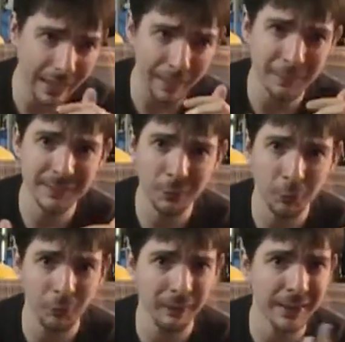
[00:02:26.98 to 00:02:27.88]
Episode
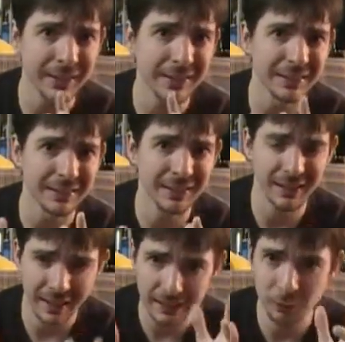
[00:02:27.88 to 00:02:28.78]
3
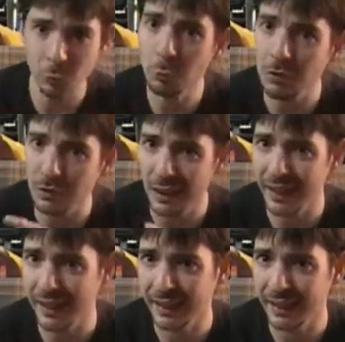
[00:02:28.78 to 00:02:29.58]
kind of drew the line